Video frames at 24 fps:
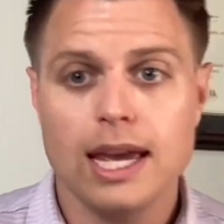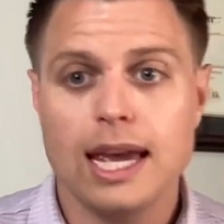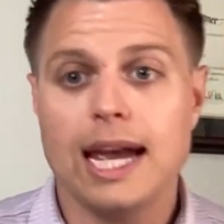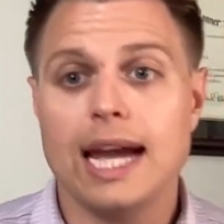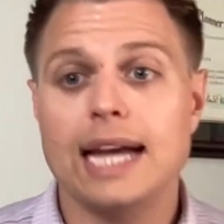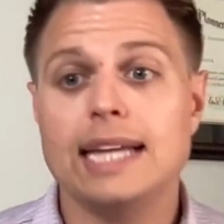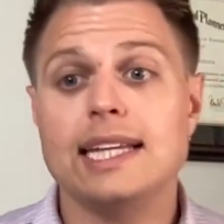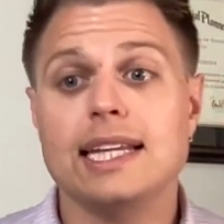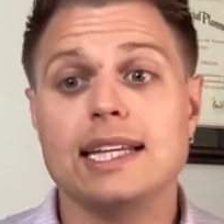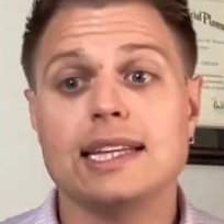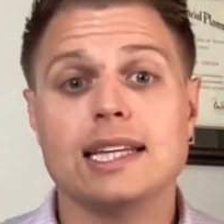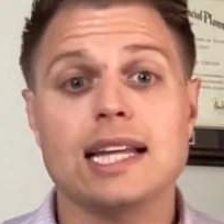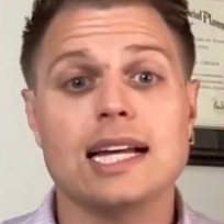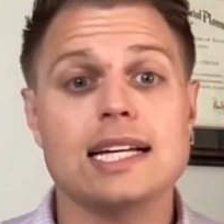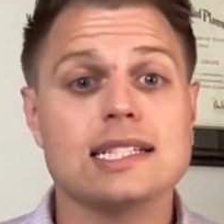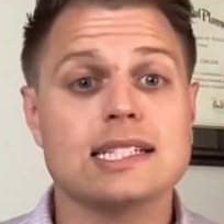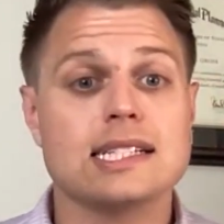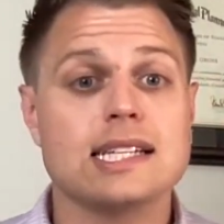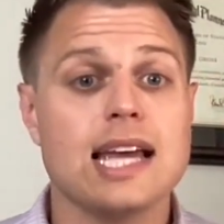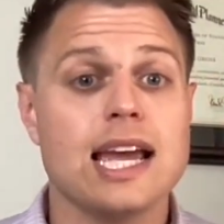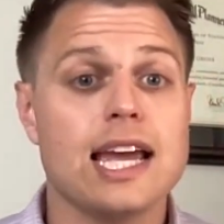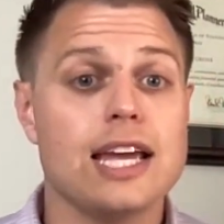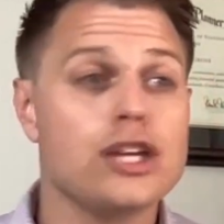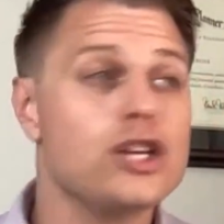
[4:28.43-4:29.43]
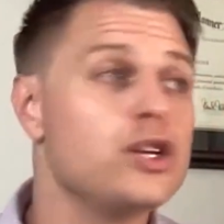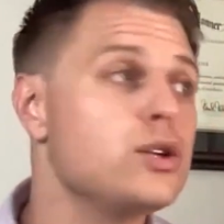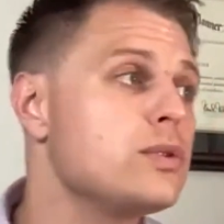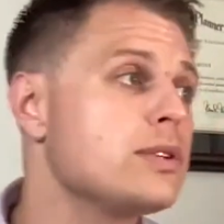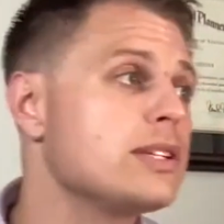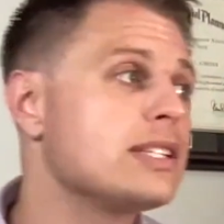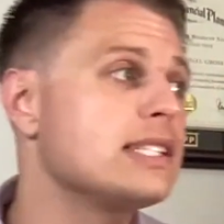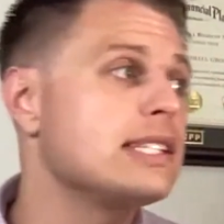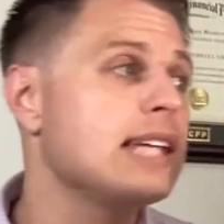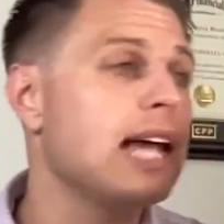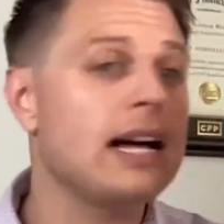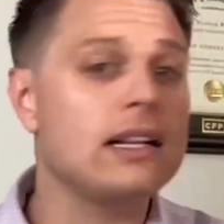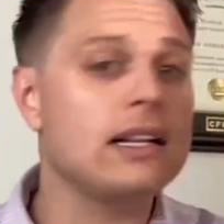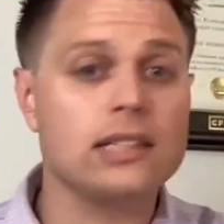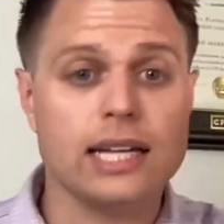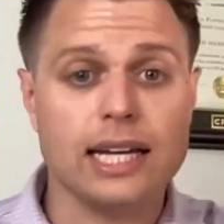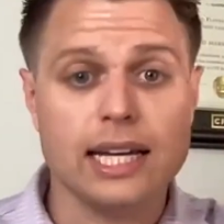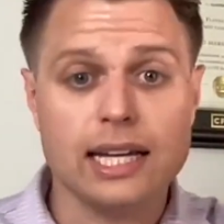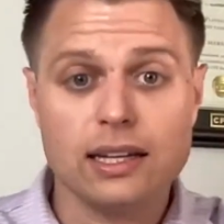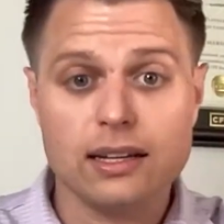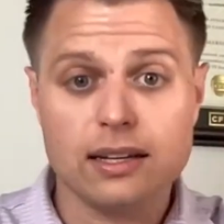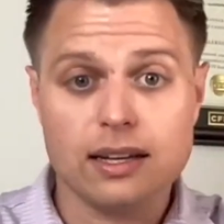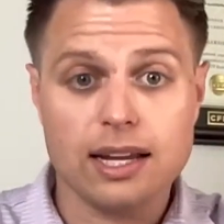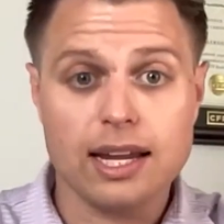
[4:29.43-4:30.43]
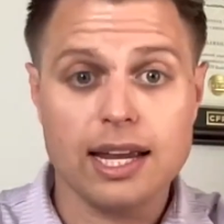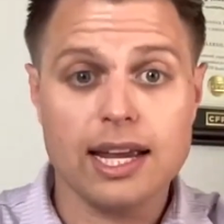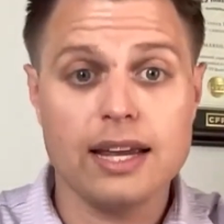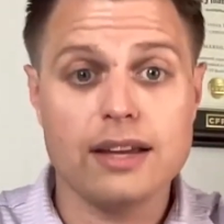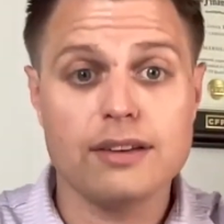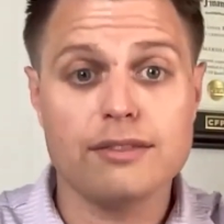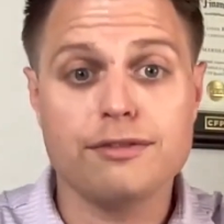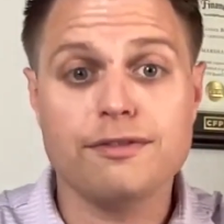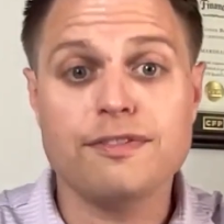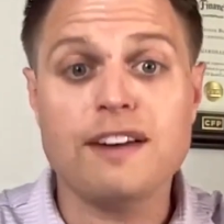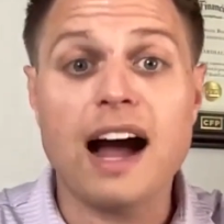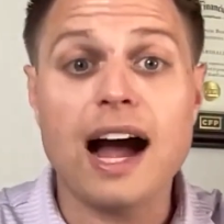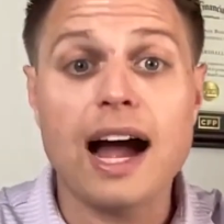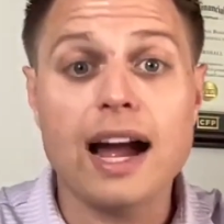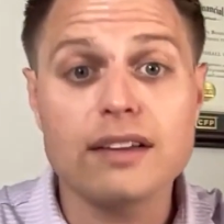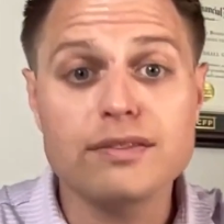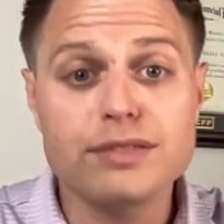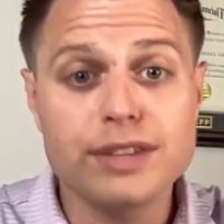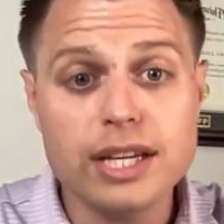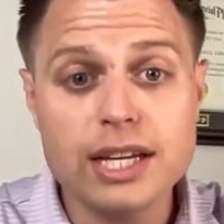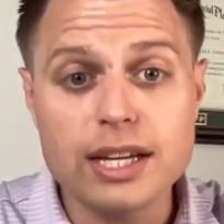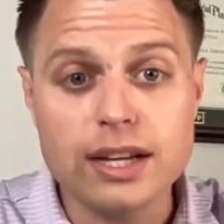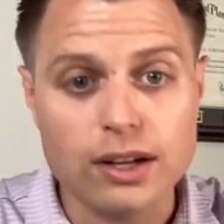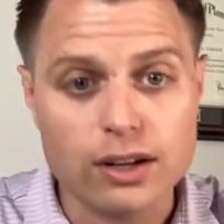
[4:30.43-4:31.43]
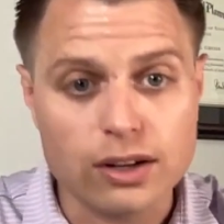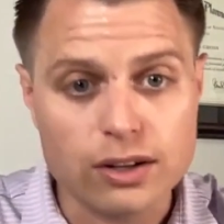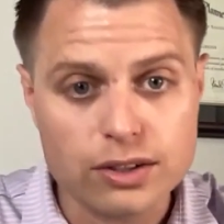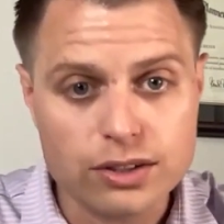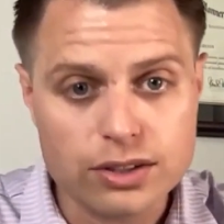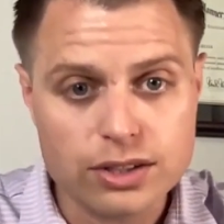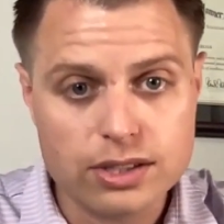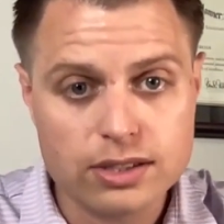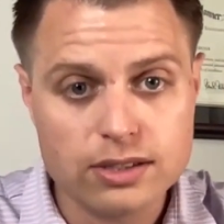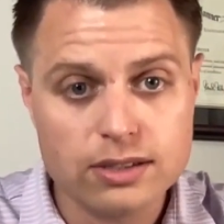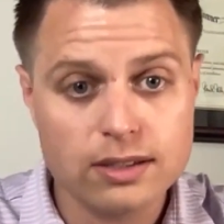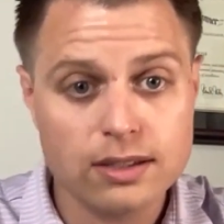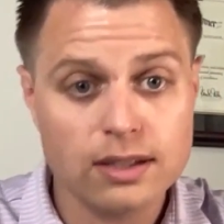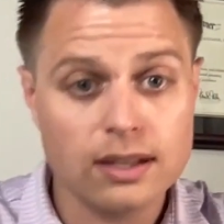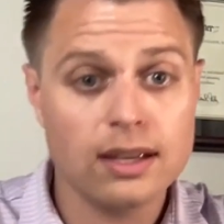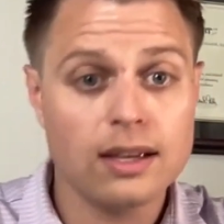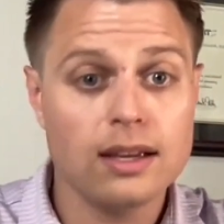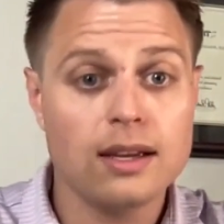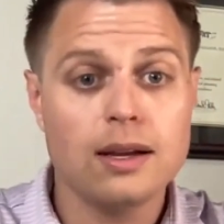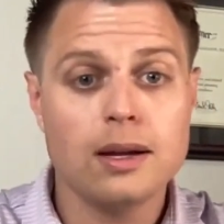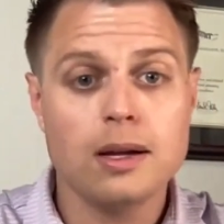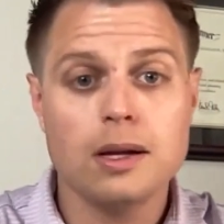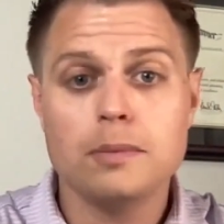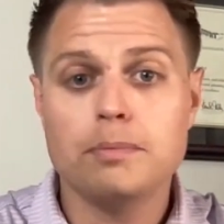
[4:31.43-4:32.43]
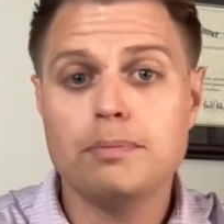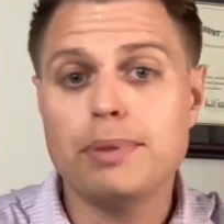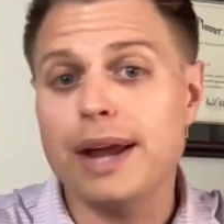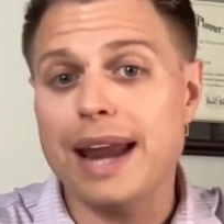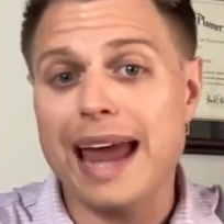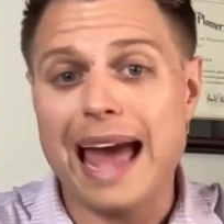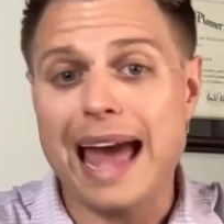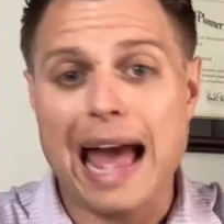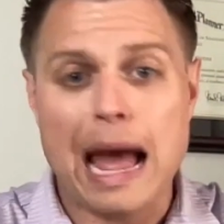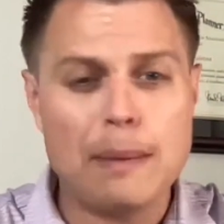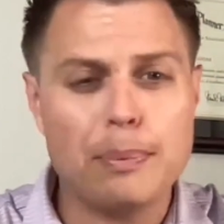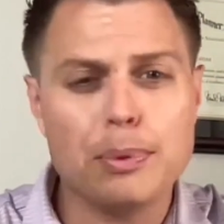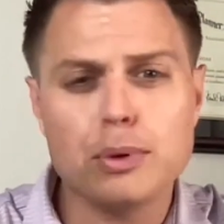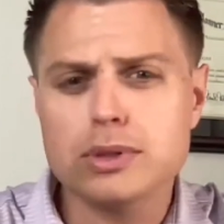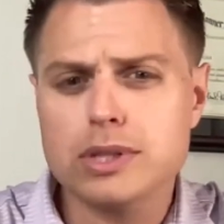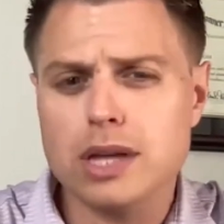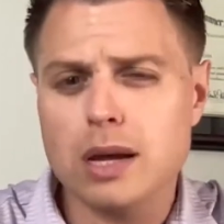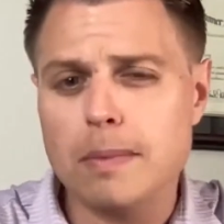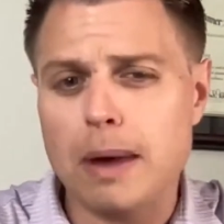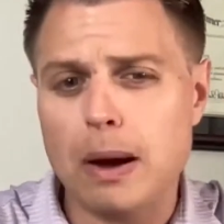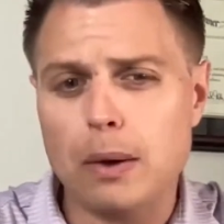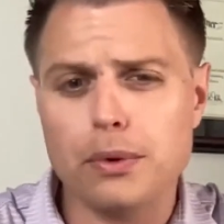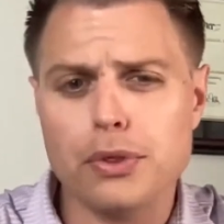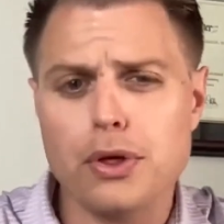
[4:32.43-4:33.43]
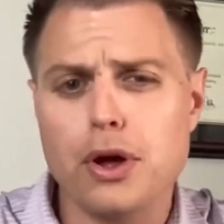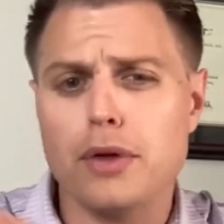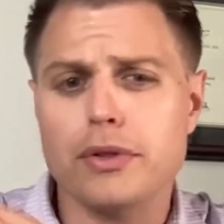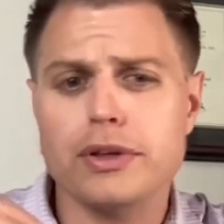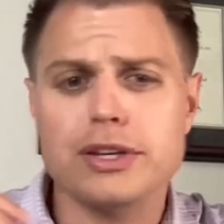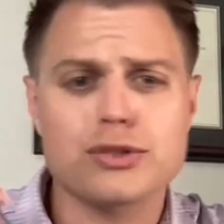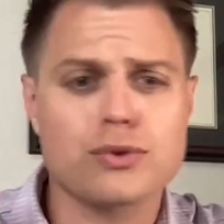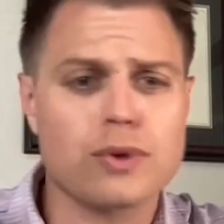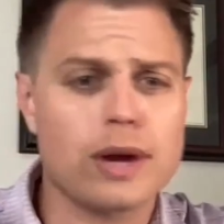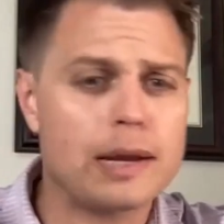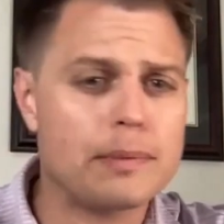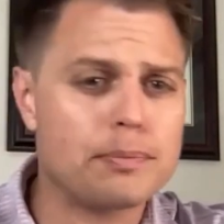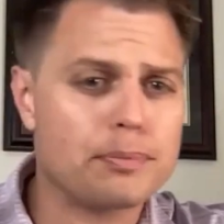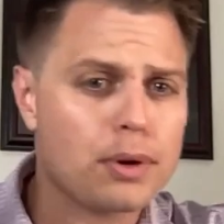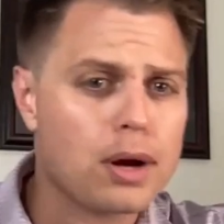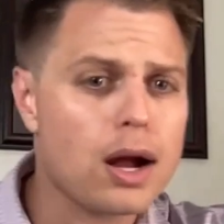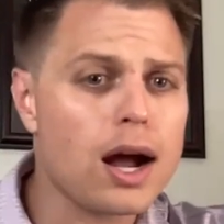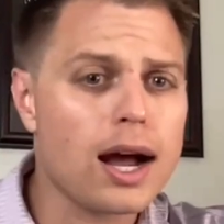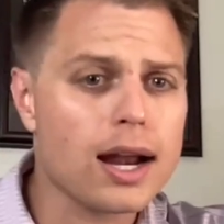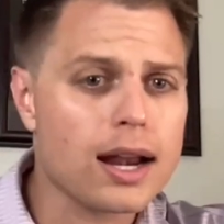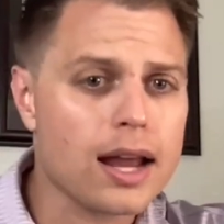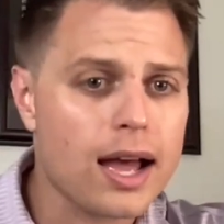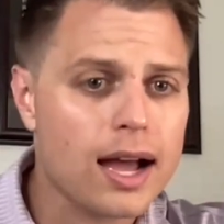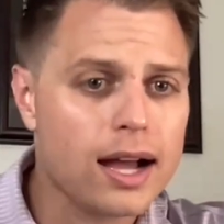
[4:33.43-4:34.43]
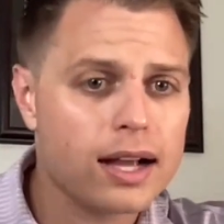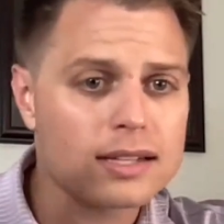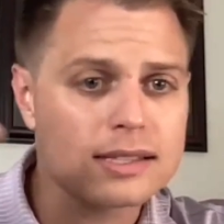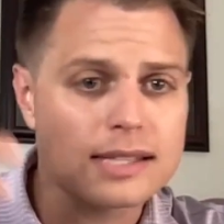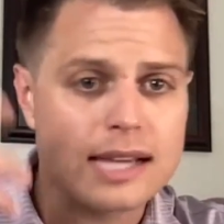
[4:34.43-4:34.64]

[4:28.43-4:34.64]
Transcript: And then let's say you sell it in 5 years, but Apple's come out with all these great products.